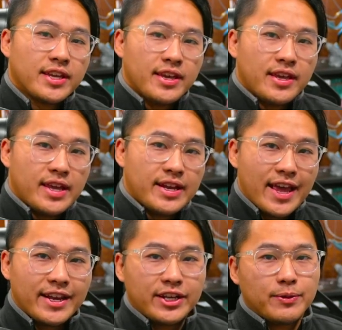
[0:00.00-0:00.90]
it
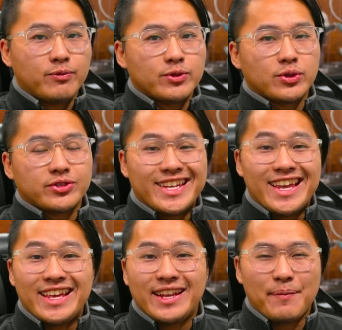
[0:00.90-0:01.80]
ended up resulting
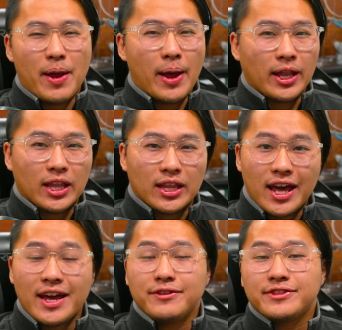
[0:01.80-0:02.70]
in a
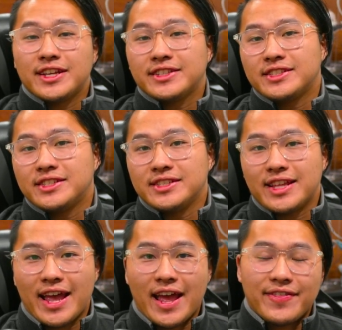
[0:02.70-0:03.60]
lot of sentences
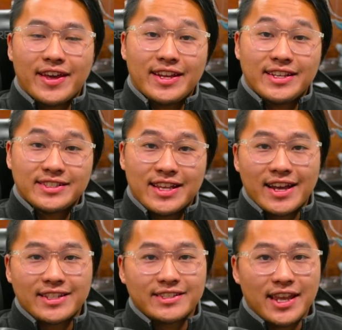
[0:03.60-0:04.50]
that had that
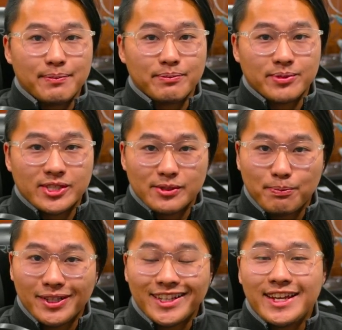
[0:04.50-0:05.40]
exact same
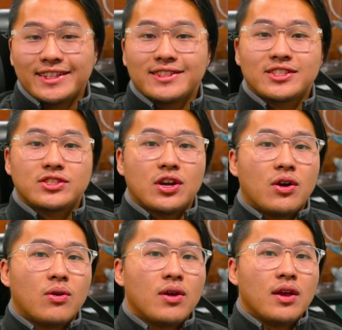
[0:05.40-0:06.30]
split.
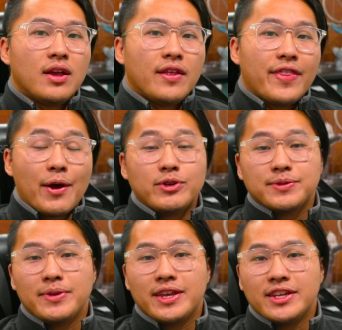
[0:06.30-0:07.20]
So that was a
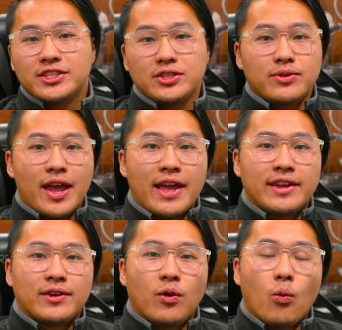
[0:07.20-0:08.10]
big issue.
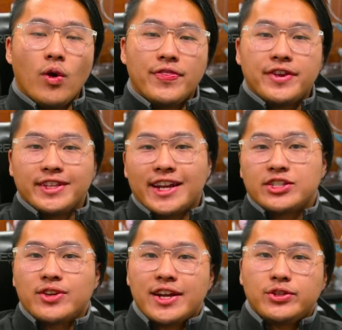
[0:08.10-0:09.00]
And one thing that I
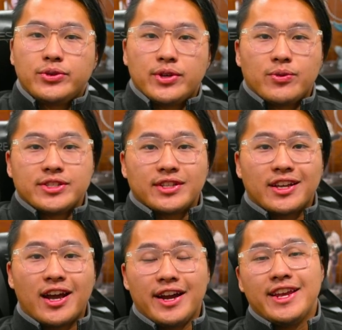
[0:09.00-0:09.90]
tried doing was
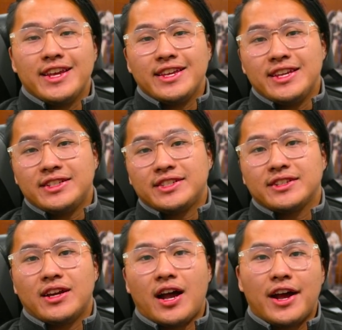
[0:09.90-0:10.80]
cutting each
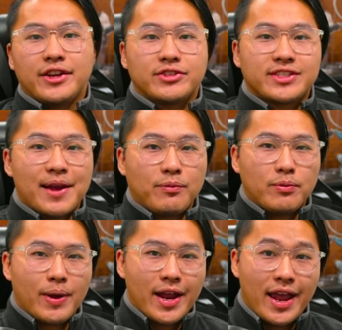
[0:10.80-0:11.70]
audio sample
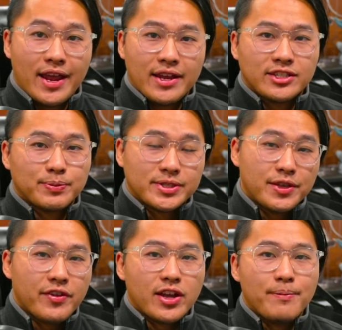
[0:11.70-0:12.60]
by a
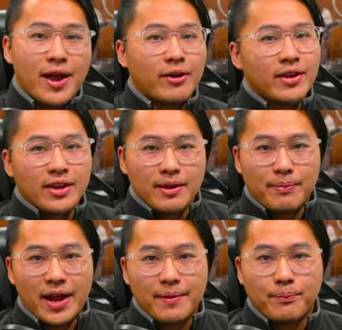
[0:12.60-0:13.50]
specific amount
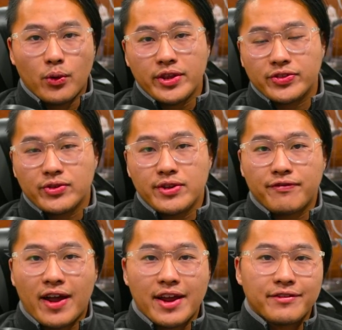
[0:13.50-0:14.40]
by
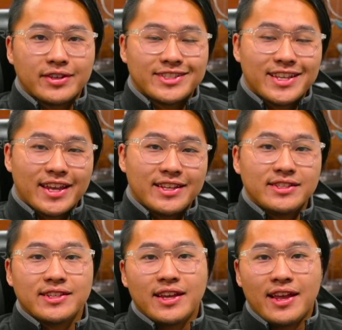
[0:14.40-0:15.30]
0.35
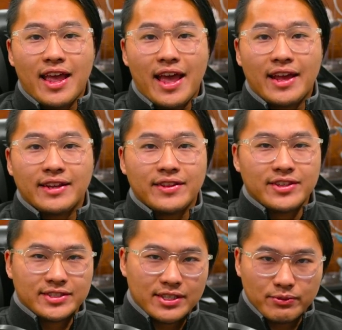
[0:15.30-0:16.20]
seconds. And
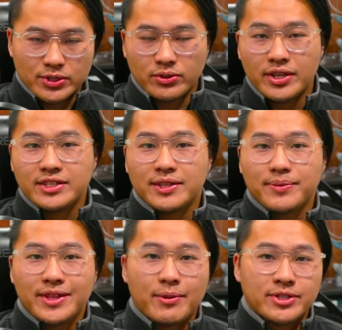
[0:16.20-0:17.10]
this did result in
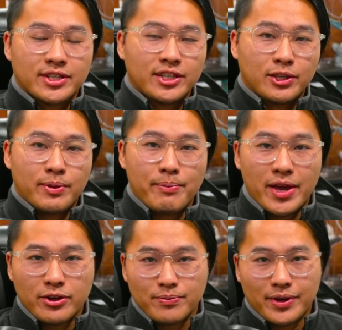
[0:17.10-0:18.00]
something that was a little bit
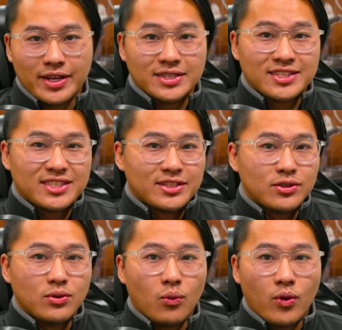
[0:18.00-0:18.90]
better, but it
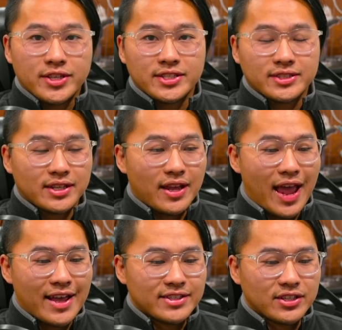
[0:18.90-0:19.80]
still wasn't
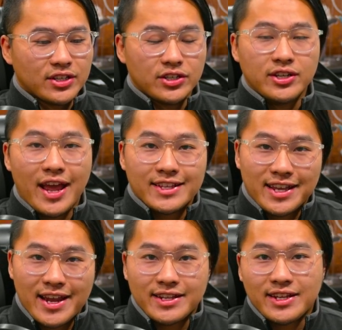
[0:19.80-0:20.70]
as good as
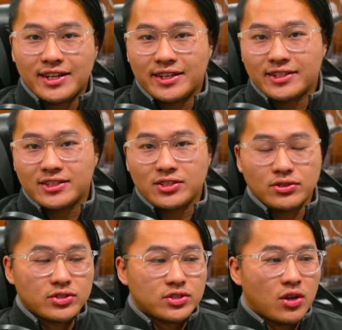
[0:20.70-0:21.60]
I needed it to.
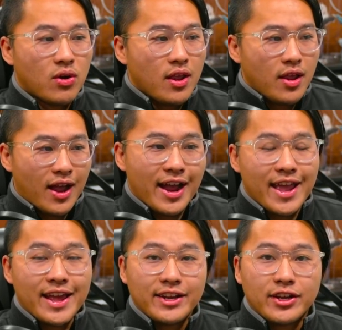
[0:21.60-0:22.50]
So I
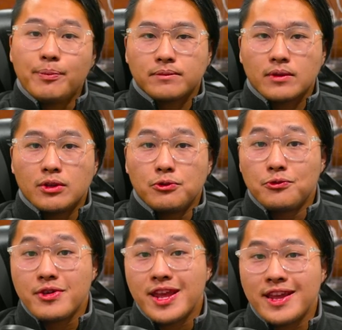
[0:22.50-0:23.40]
ended up
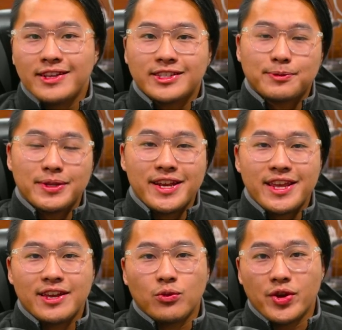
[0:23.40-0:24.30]
re-splitting
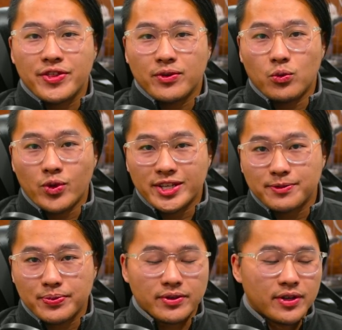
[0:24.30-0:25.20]
it with
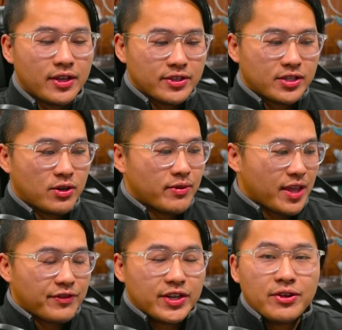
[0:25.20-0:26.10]
Whisper. So
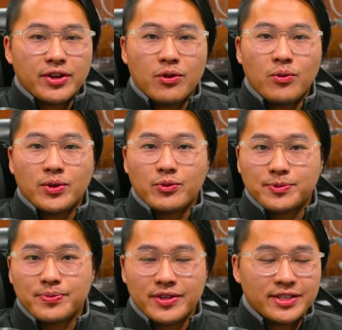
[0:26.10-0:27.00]
if you don't know what
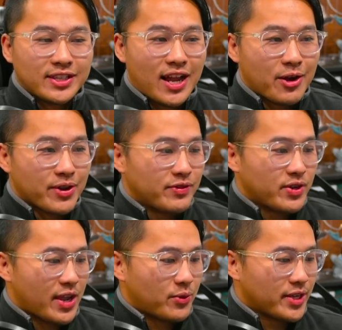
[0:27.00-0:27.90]
Whisper is, I'll give you a quick